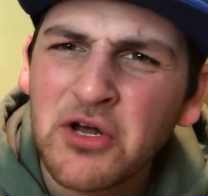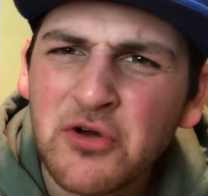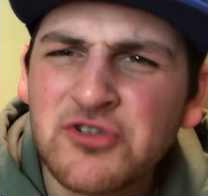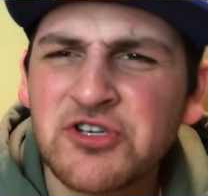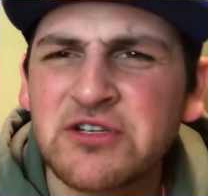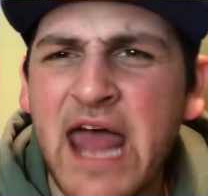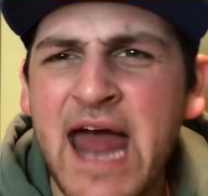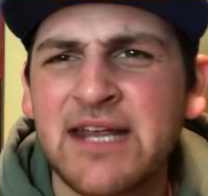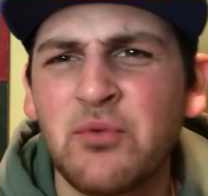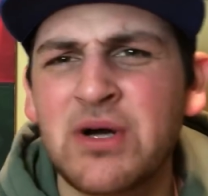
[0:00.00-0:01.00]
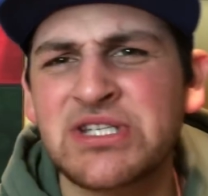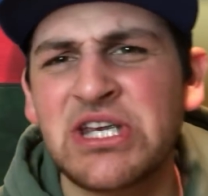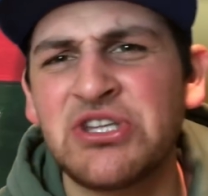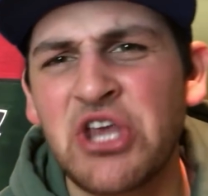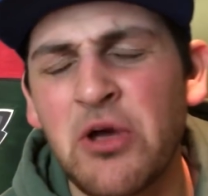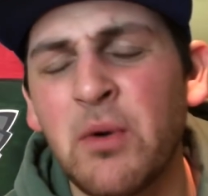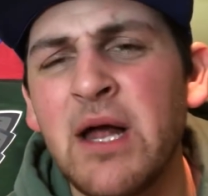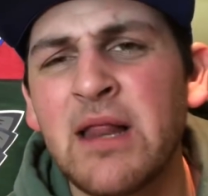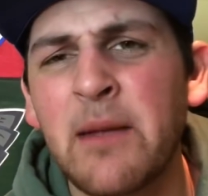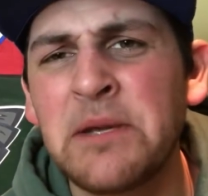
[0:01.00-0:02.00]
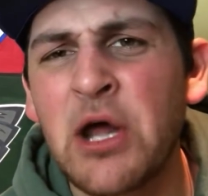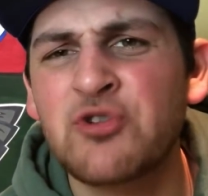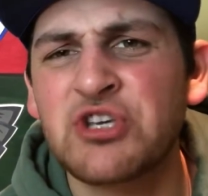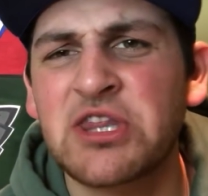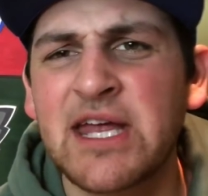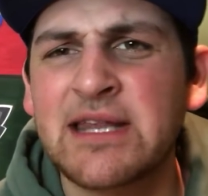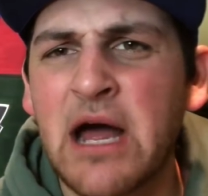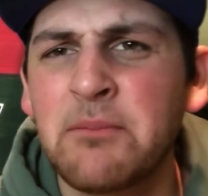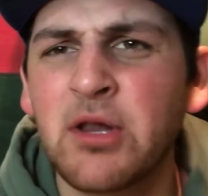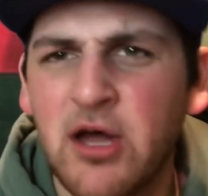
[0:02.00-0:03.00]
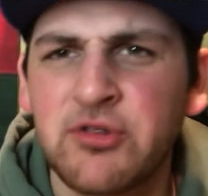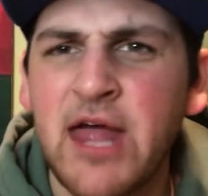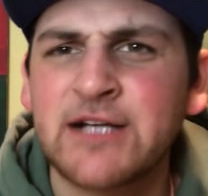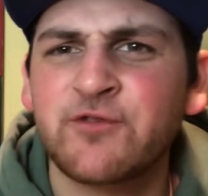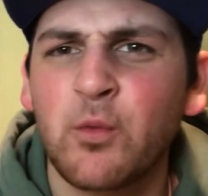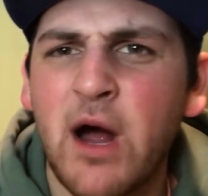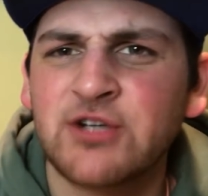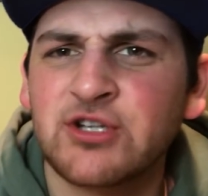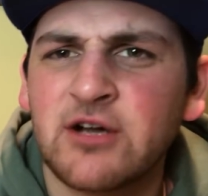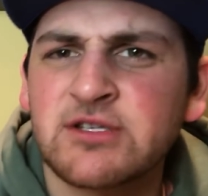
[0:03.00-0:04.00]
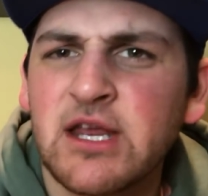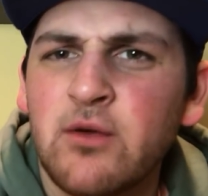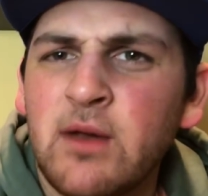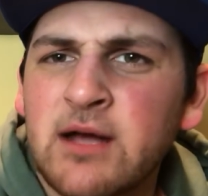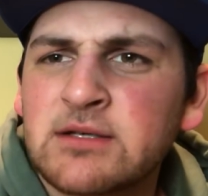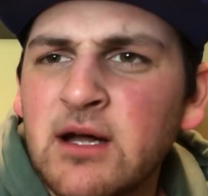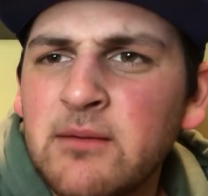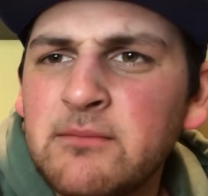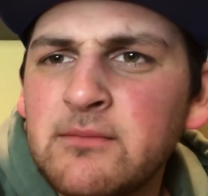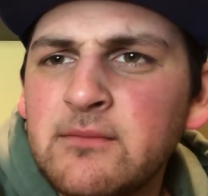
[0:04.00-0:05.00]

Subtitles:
Who's your daddy? What's he do? Let me know what you think down below. Thanks for watching. I'll see you next time.